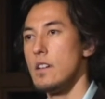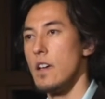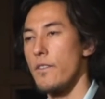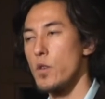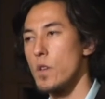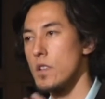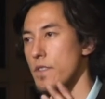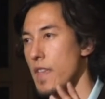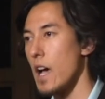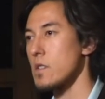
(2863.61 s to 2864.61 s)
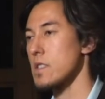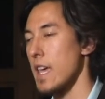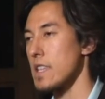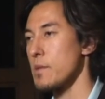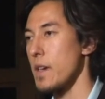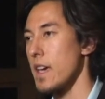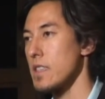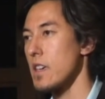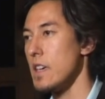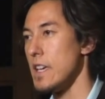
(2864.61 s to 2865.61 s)
if you kill a 1,000
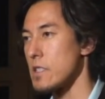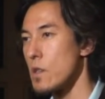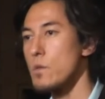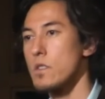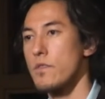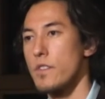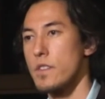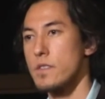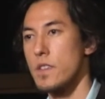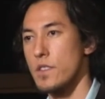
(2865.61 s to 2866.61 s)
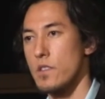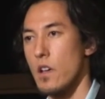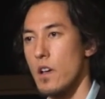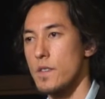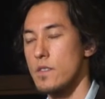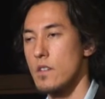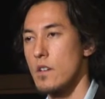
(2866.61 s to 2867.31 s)
Taliban and two civilians, it's a loss.